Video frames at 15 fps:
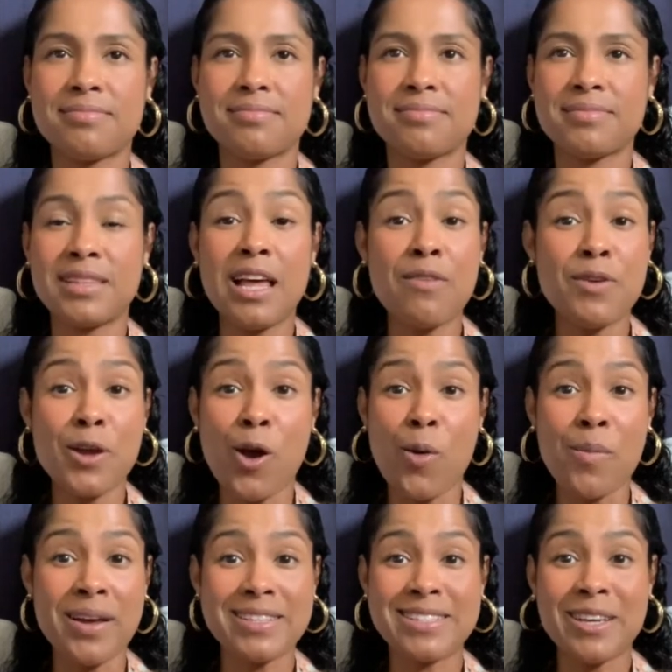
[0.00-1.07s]
loving on
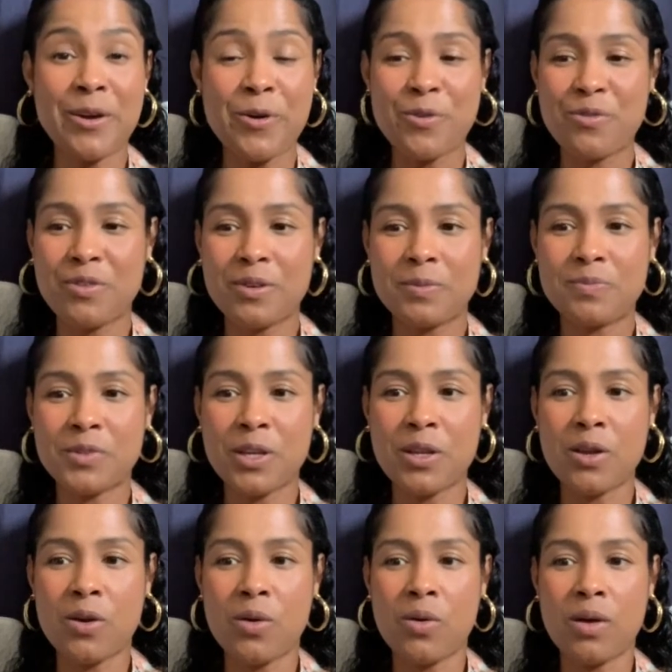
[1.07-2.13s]
myself.
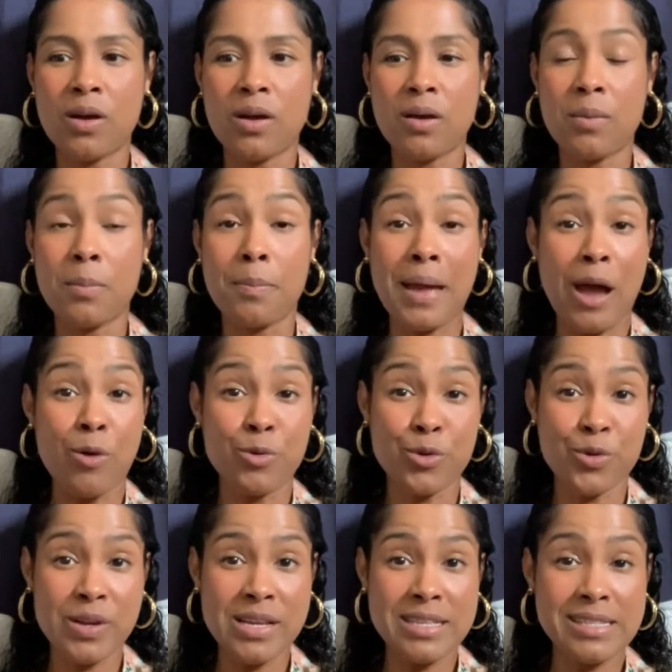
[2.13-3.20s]

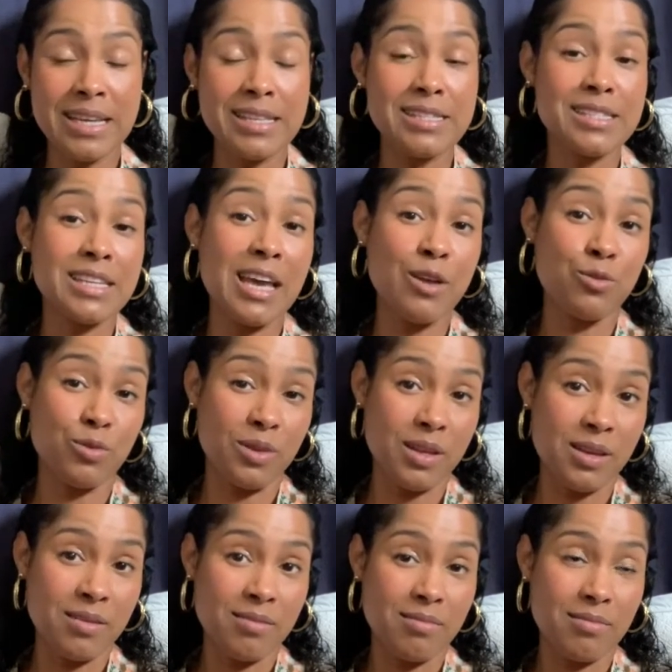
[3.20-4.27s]
Boundaries and
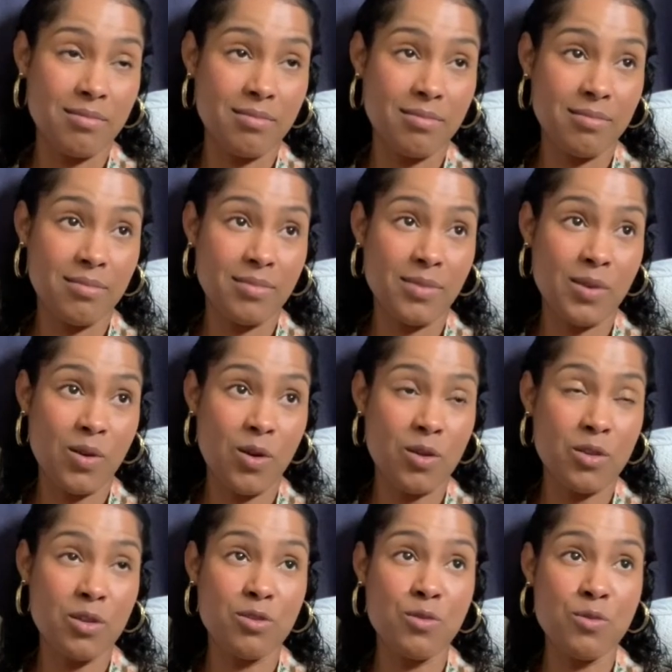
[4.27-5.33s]
scheduling are
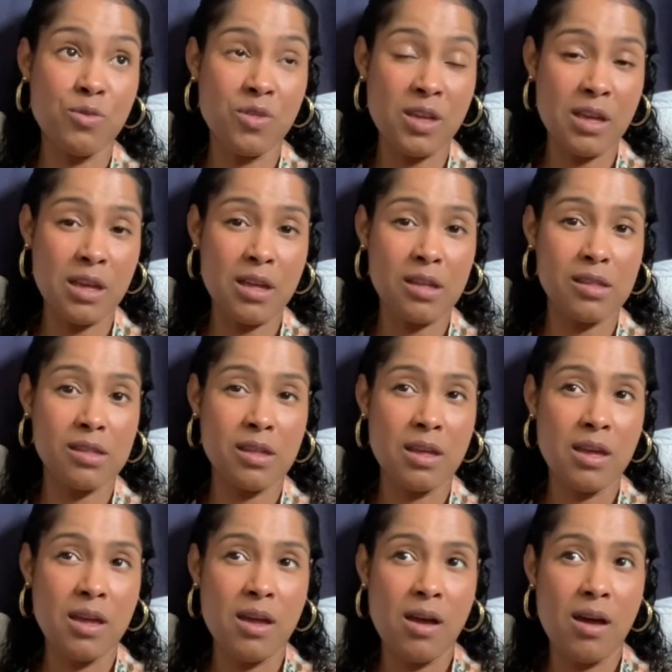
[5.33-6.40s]
the two things
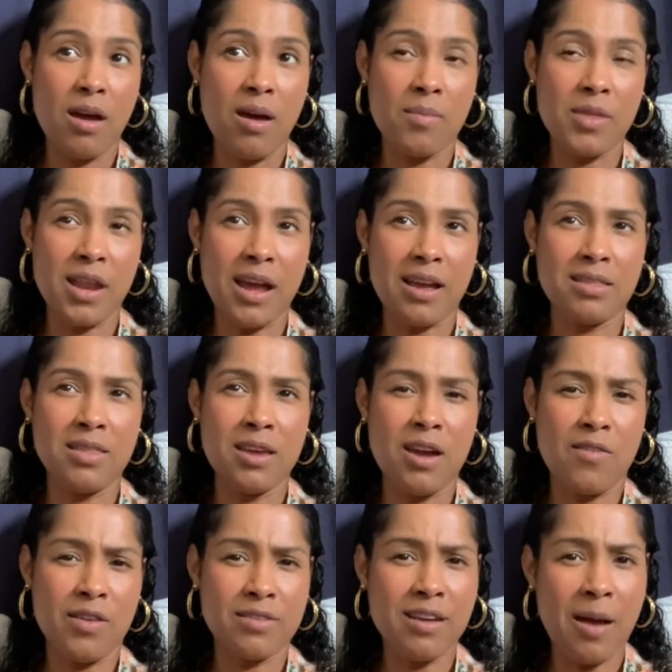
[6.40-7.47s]
that I can think
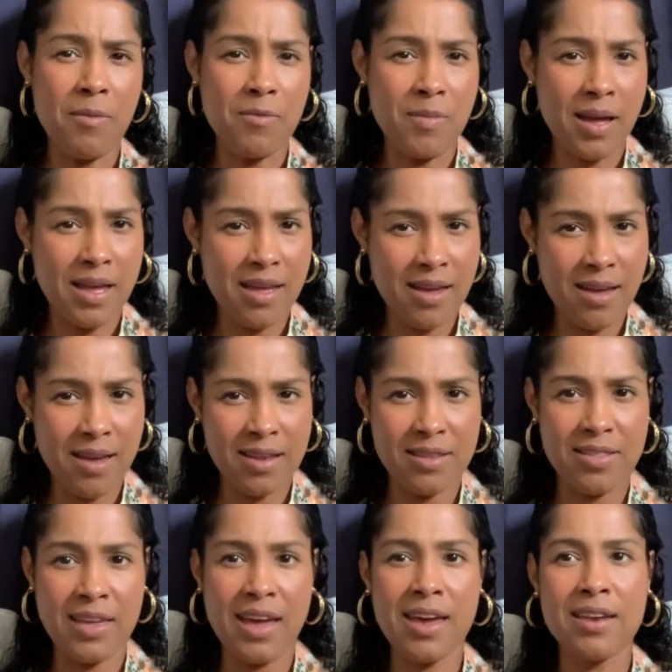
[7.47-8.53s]
of on top of my head
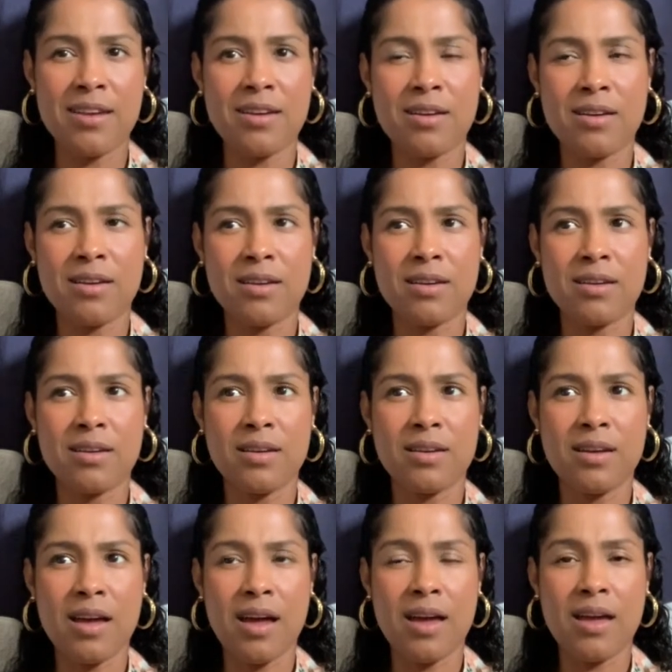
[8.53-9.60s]
that are
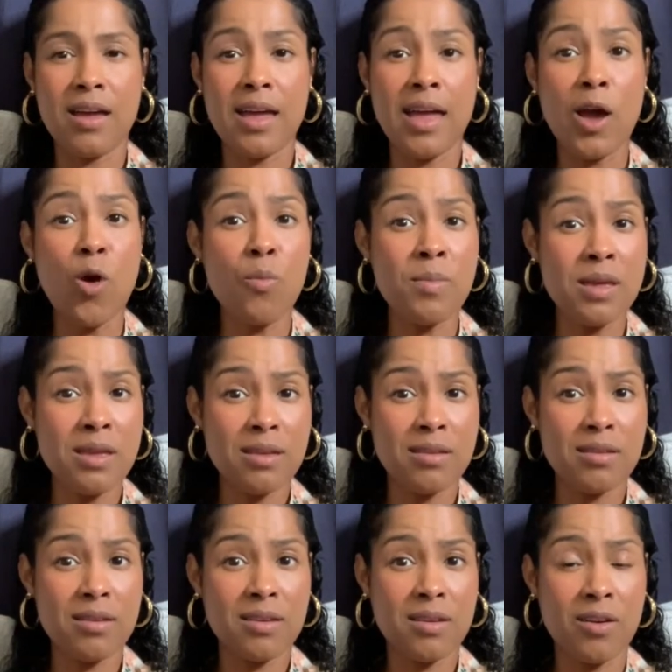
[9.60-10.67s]

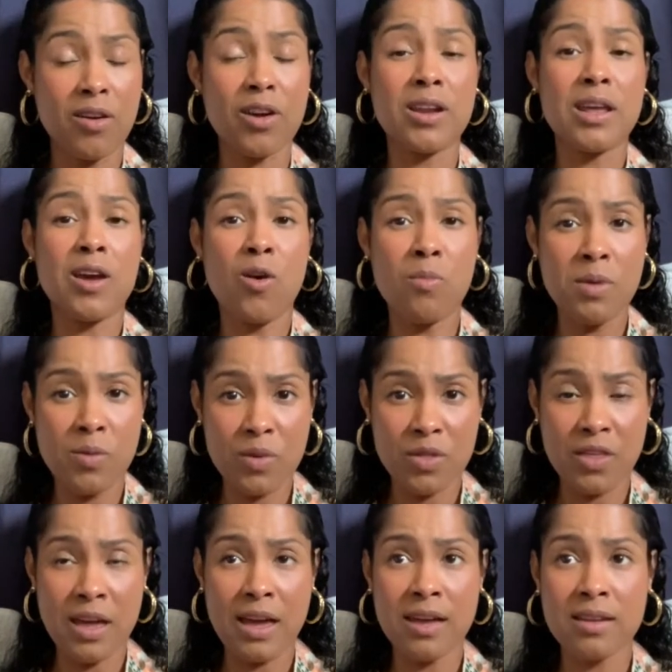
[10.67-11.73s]
going to help me with
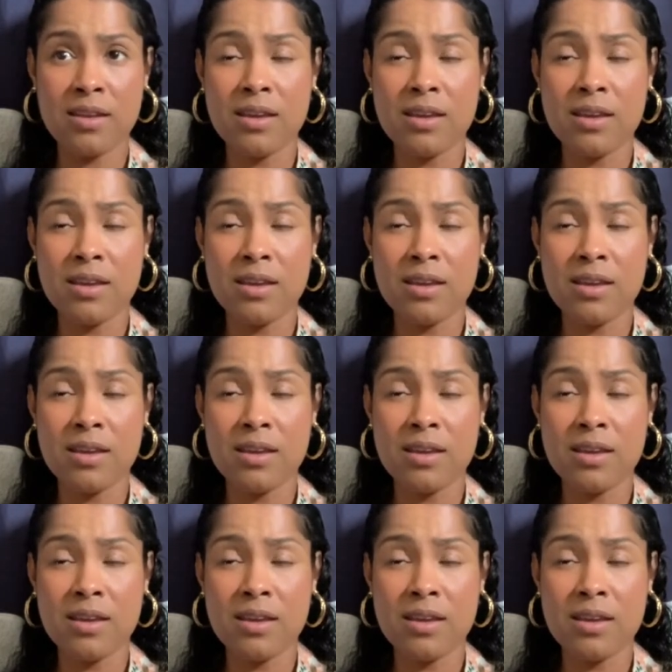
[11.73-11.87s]
that.